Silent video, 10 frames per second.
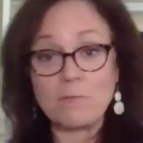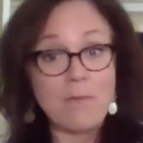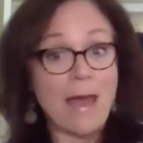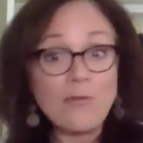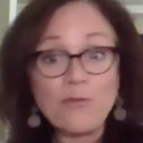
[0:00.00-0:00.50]

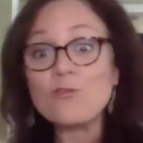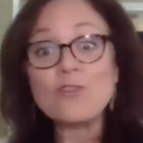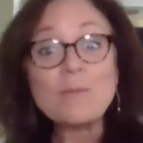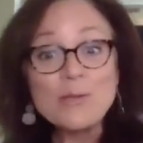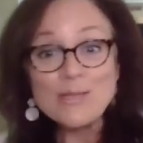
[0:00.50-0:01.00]
bathroom
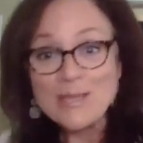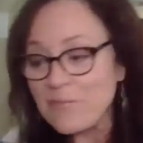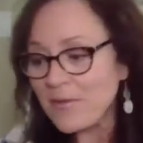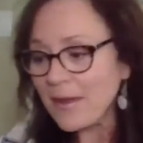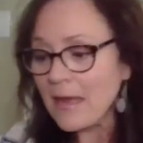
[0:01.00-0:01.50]
trips or
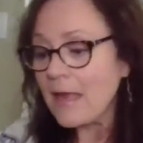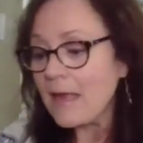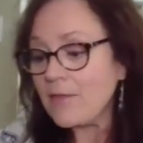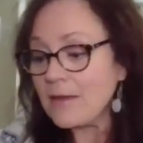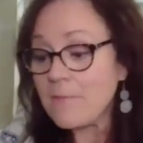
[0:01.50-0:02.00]
something,
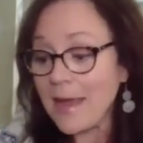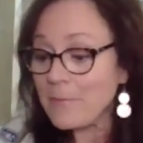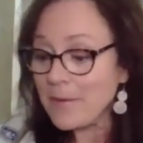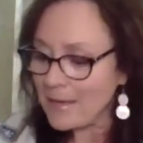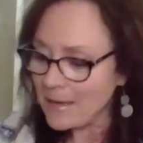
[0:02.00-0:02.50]
then
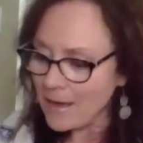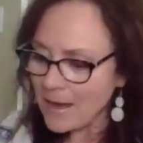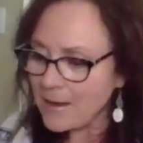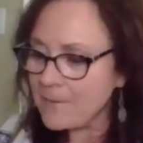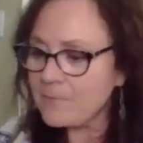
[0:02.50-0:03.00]
maybe
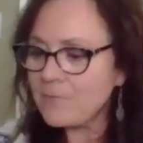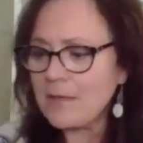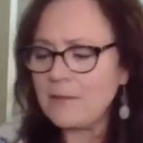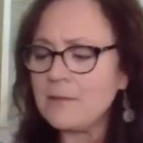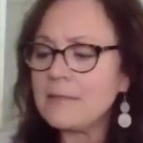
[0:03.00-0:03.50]

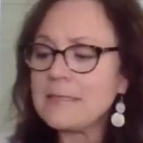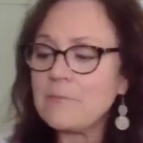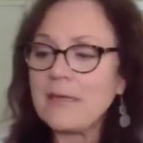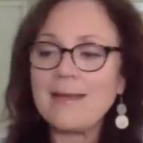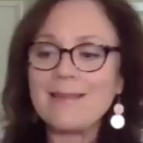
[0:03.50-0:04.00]

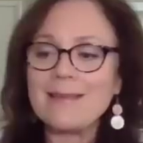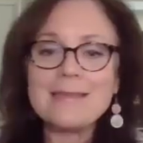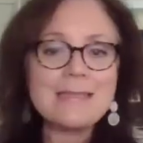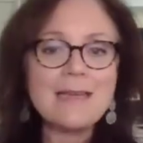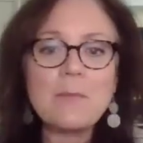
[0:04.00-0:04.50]
something like
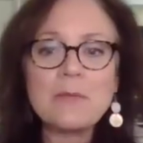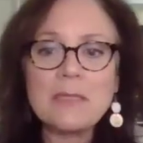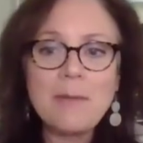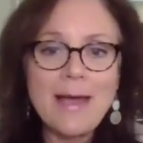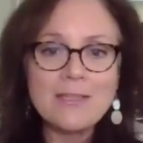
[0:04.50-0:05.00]
this, a couple
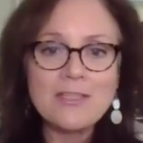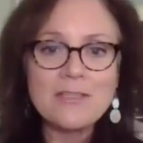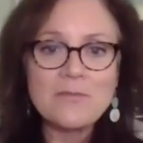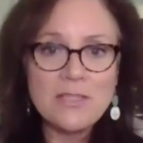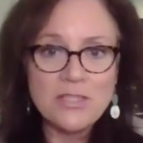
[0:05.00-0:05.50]
little
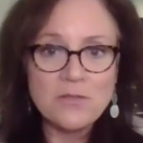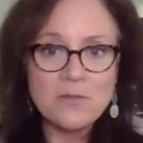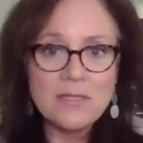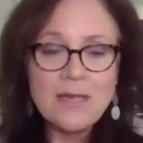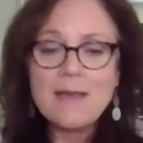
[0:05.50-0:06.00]
packages of
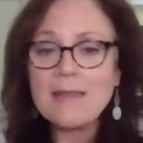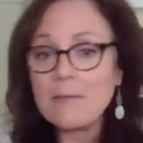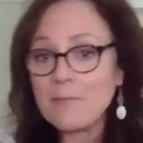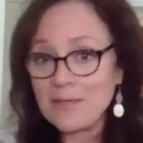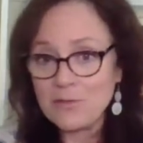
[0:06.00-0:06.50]
tissues,
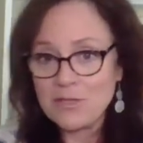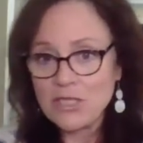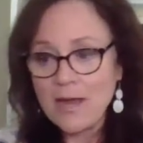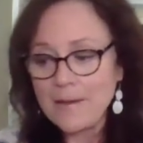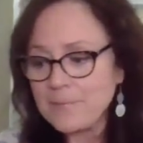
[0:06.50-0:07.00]
that might do the
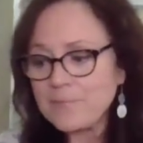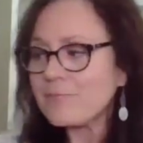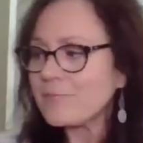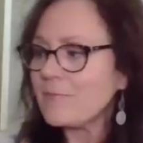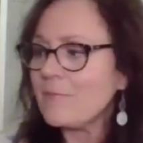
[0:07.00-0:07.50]
job.
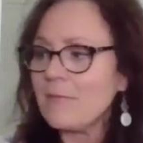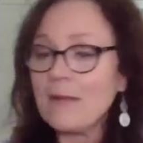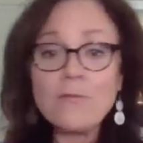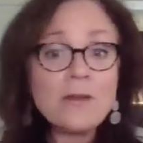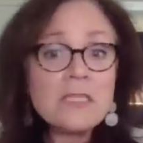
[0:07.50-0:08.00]

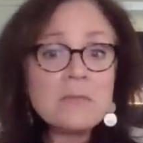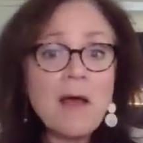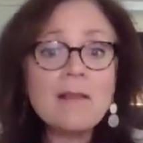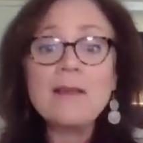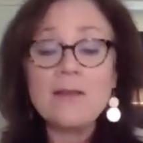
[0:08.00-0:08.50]
Very
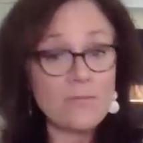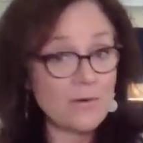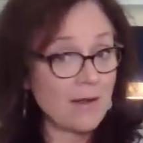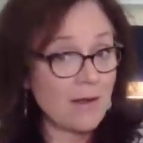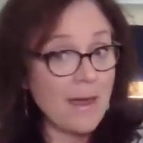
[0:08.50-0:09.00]
small,
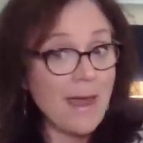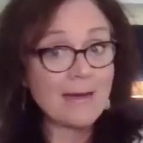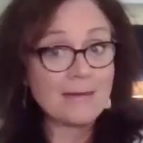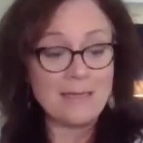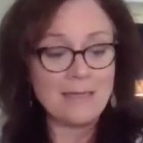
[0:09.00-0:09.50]
very
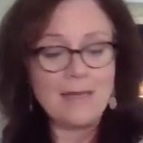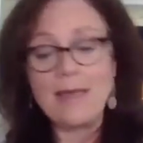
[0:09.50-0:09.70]
compact.